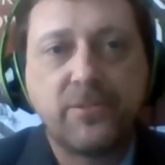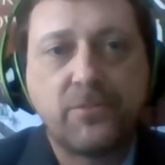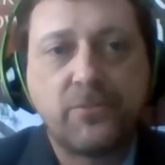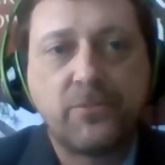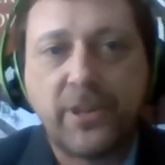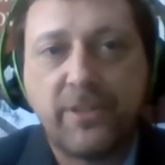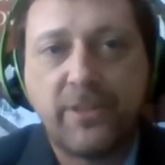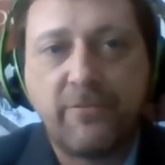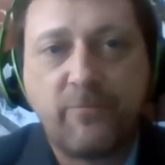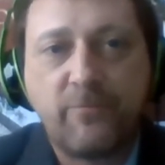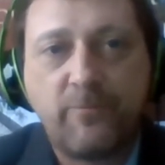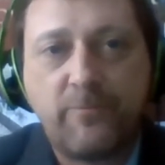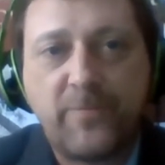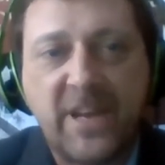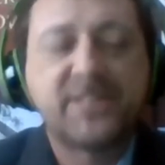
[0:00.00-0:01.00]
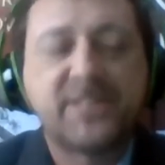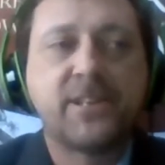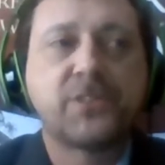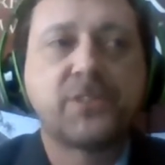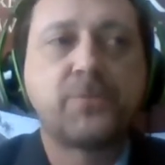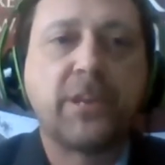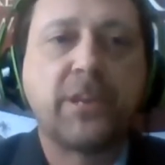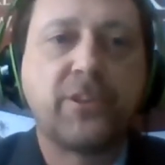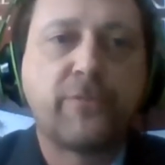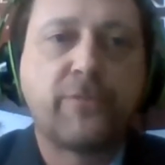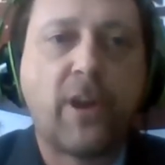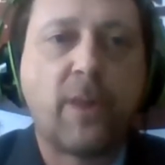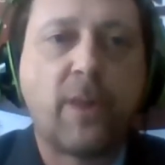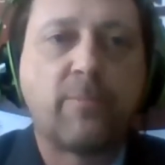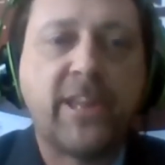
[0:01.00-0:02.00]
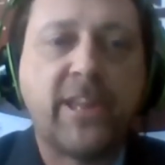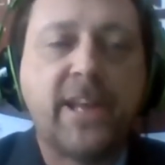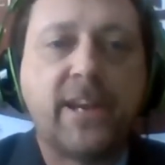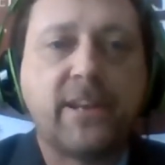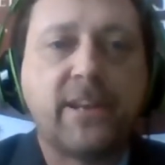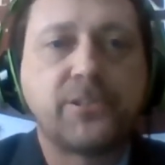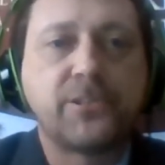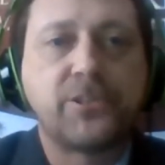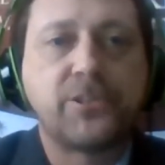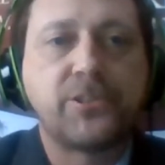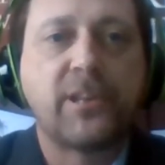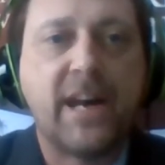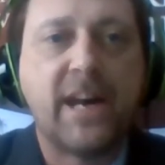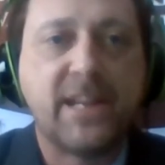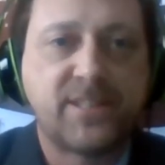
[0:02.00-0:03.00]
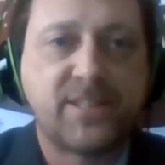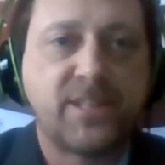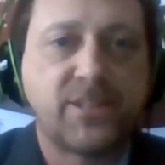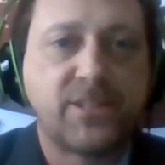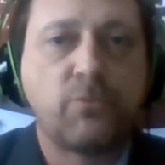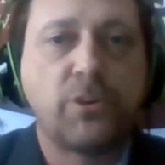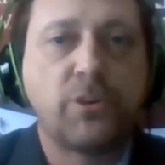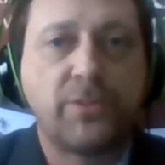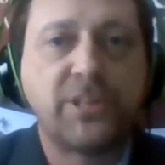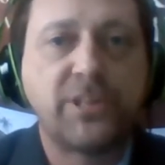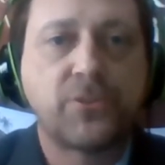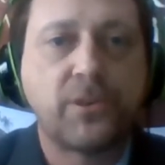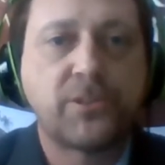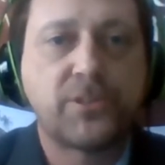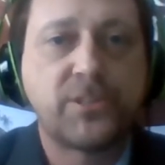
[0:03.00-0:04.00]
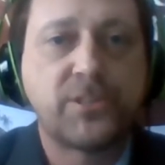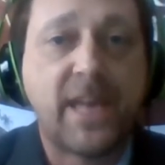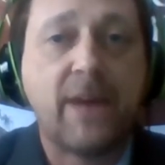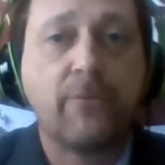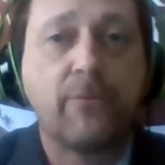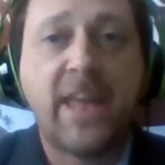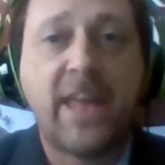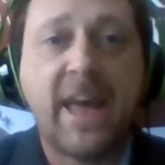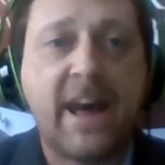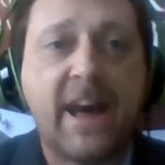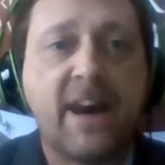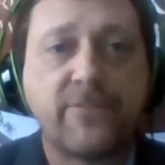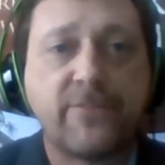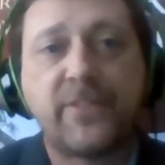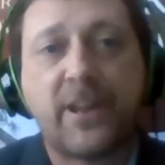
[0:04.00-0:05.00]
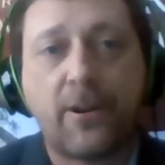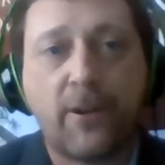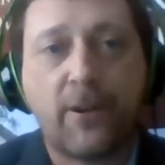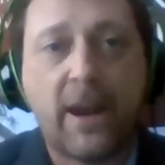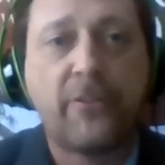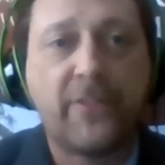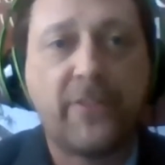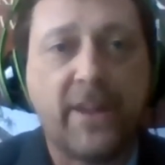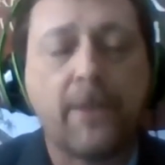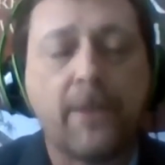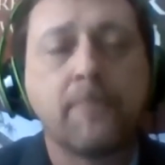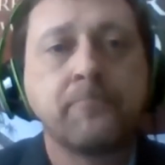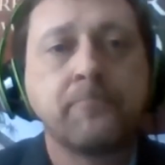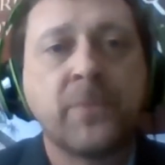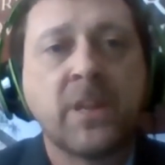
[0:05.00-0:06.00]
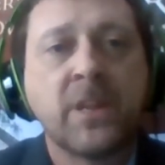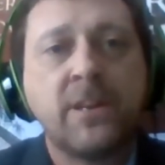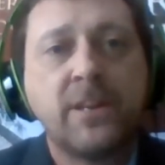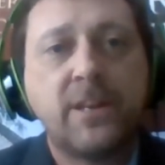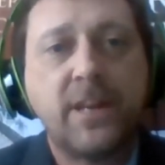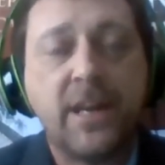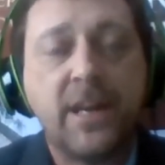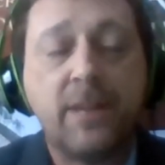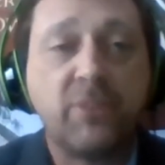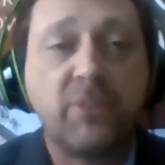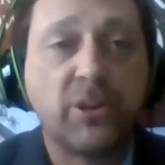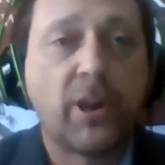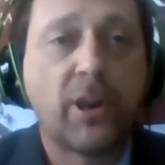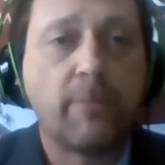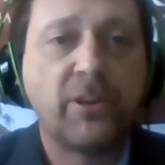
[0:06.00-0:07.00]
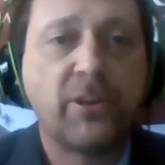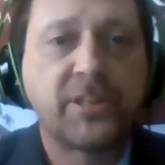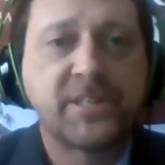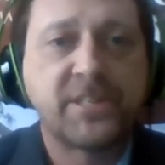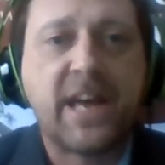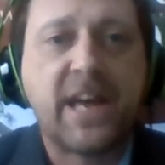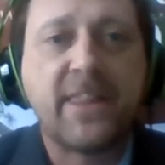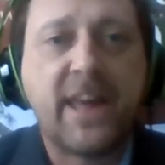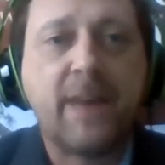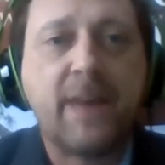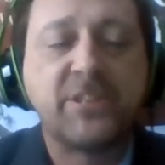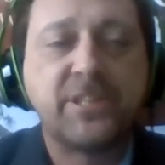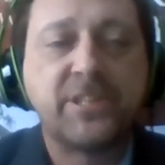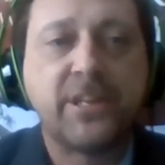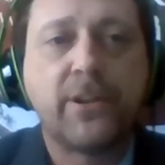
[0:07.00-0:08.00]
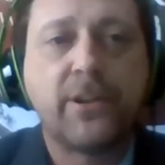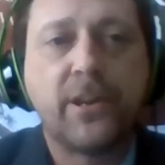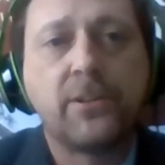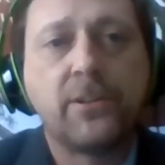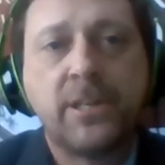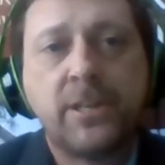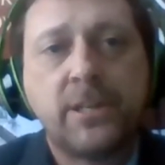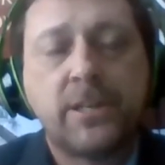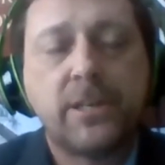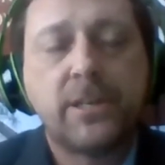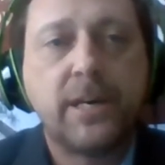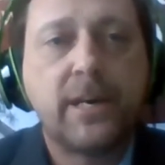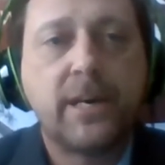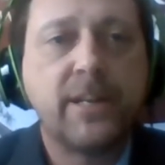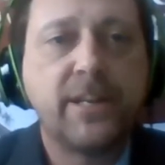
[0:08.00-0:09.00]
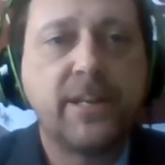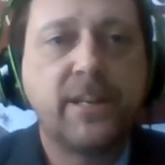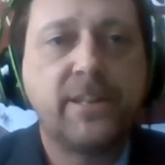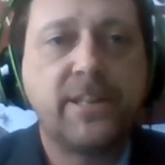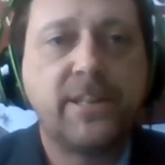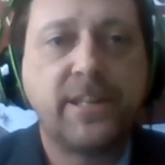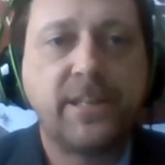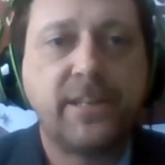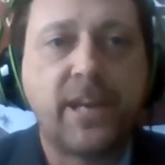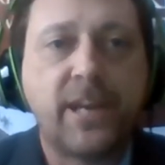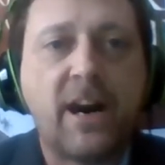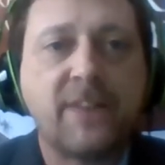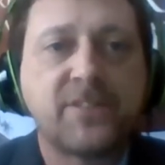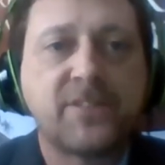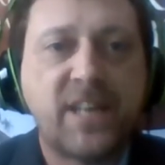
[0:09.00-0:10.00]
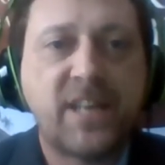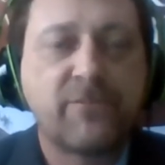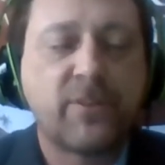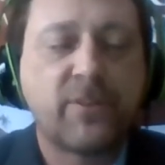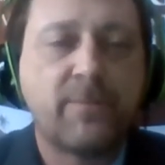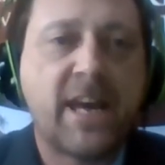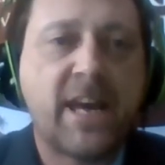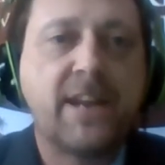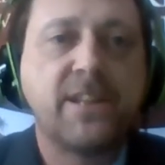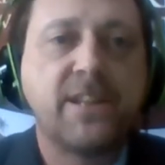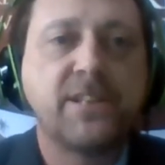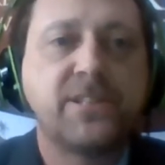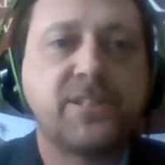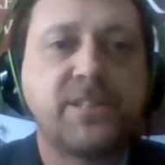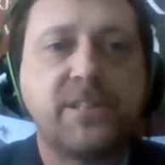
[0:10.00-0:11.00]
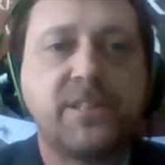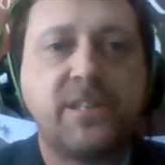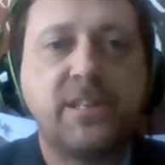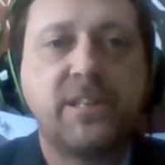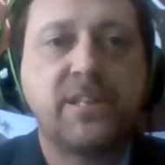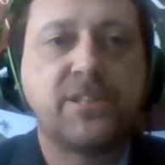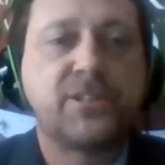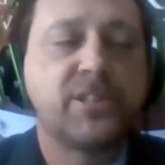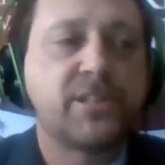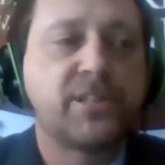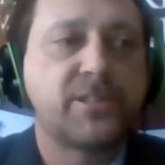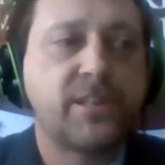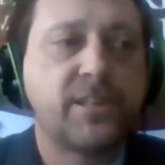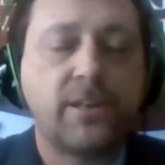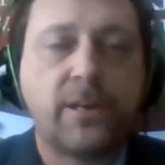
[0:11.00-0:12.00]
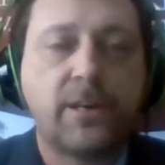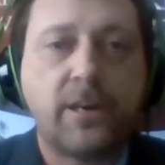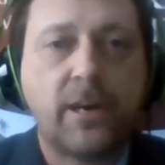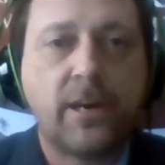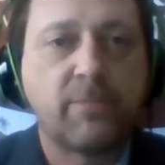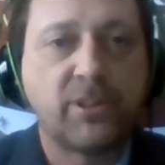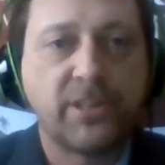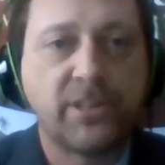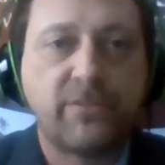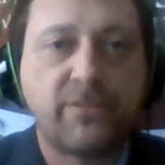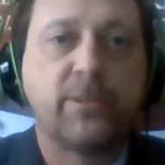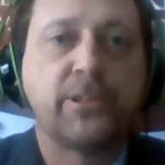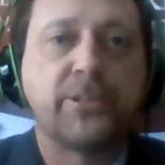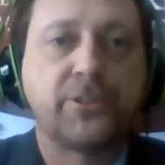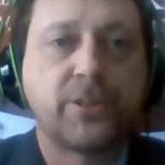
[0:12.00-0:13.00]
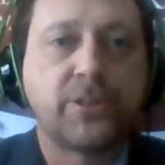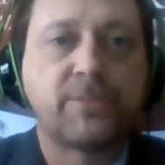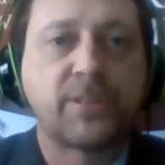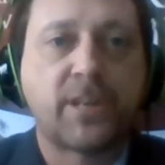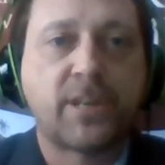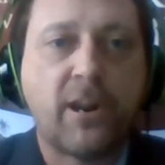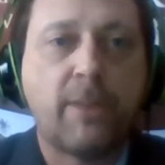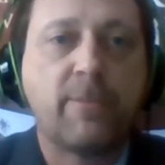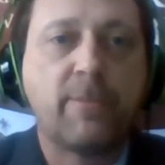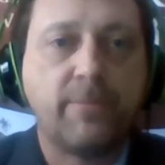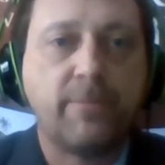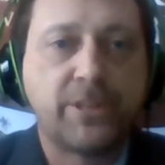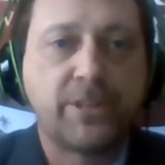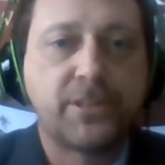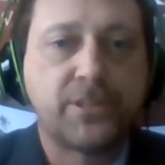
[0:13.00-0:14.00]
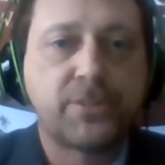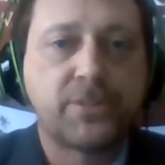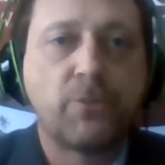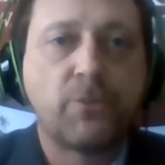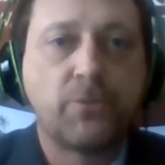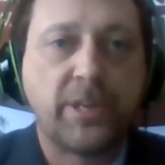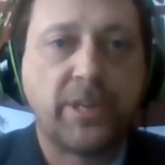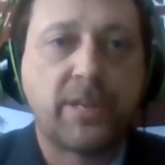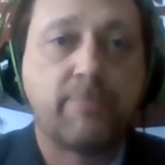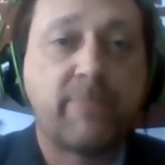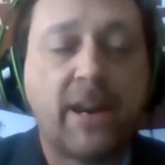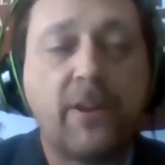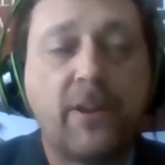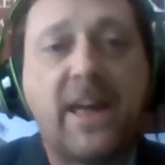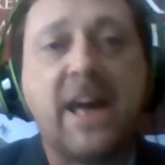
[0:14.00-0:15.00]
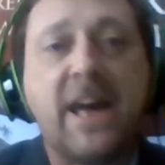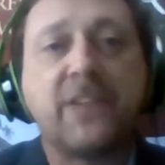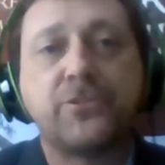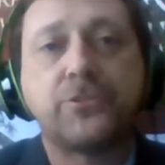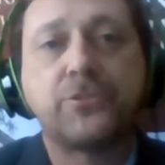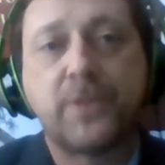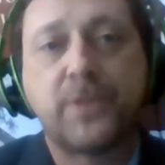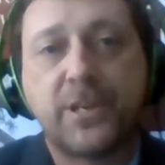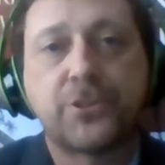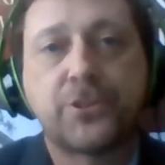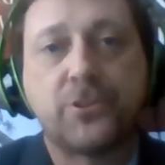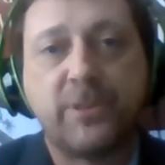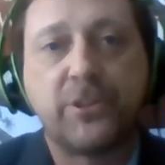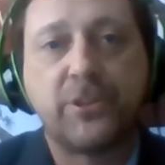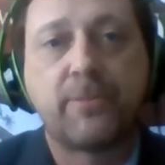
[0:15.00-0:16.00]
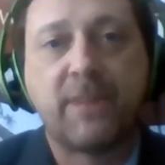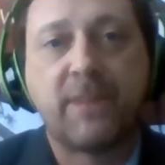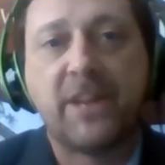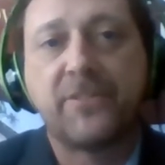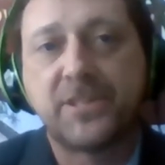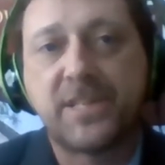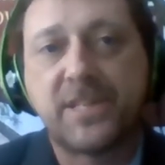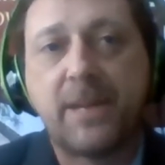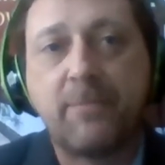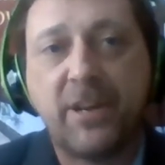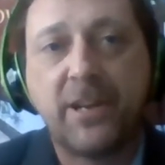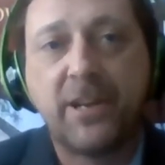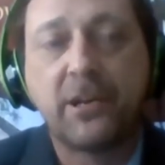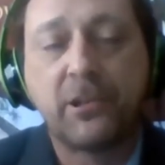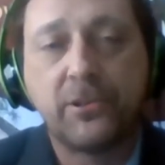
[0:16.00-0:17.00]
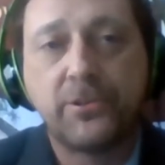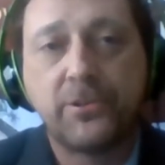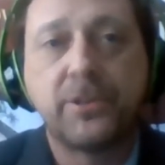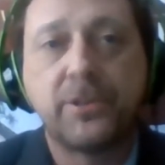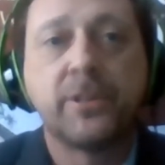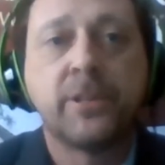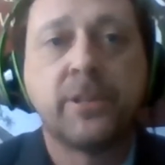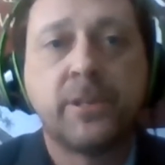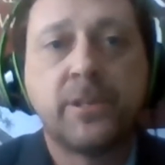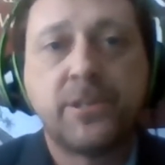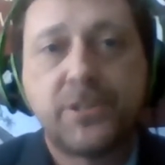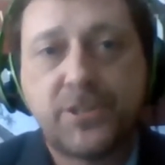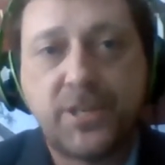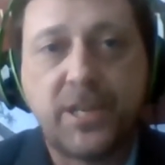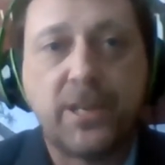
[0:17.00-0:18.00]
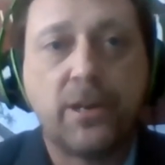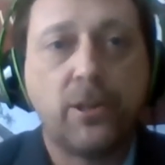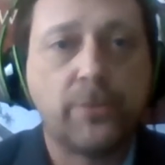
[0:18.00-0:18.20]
one of the best things we can do for our planet is utilize these wood resources that we have that are out there and build our buildings out of that material. Uh, it, the, the offset from that is, is just unbelievable in terms of carbon emissions when we compare that to traditional building methods that might include steel,